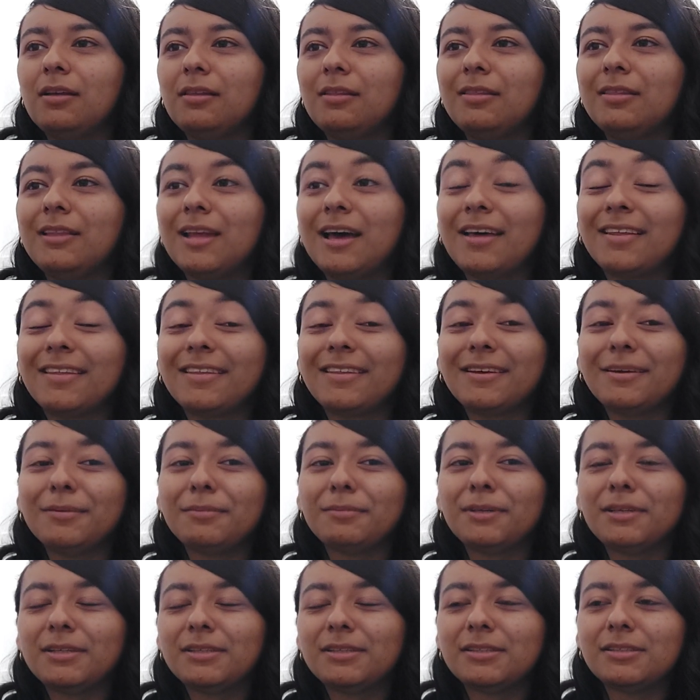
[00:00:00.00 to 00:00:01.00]

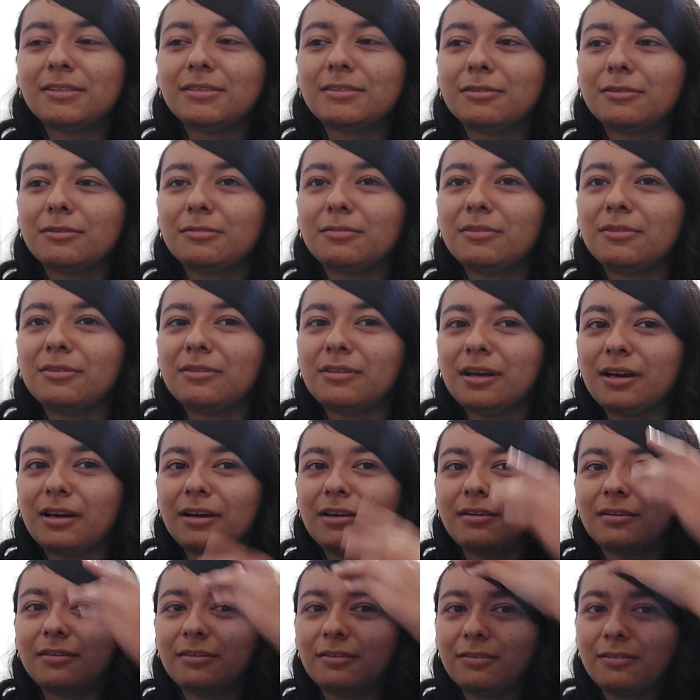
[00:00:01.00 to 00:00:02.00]
Nothing beats a normal
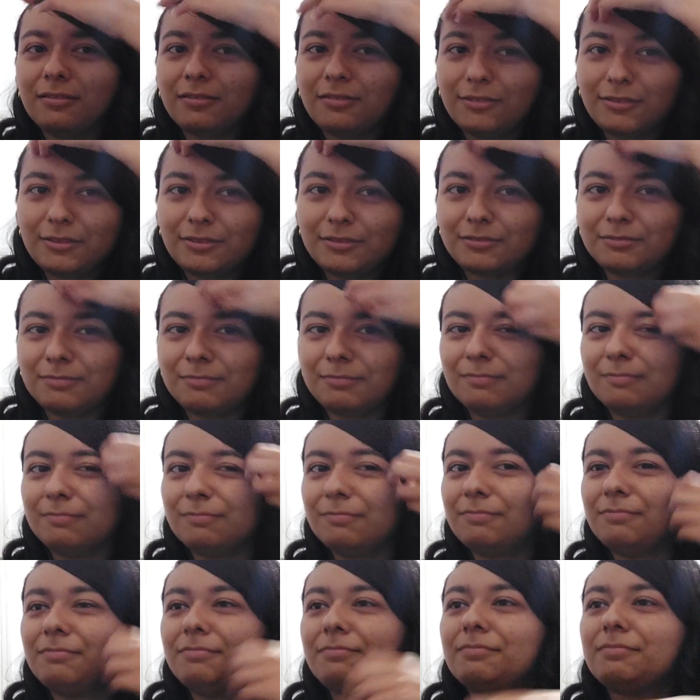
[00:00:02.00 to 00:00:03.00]
life.
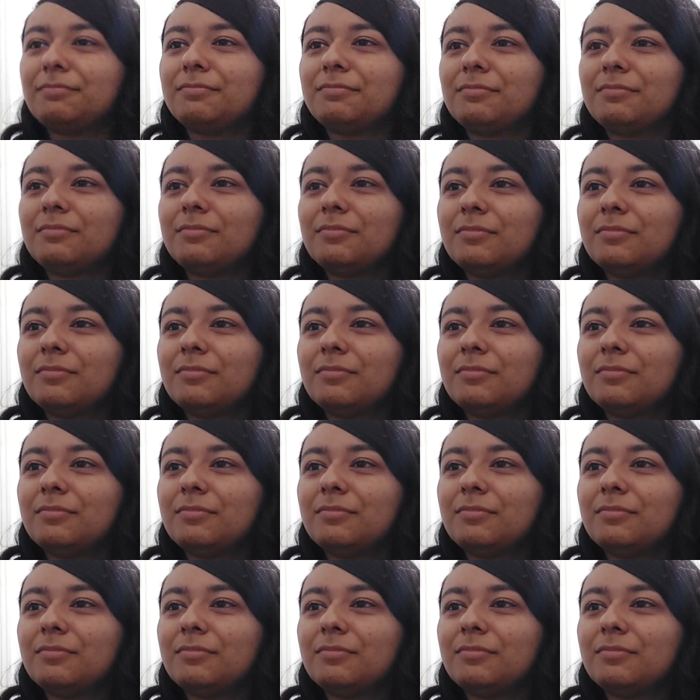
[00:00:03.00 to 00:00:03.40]
Mm.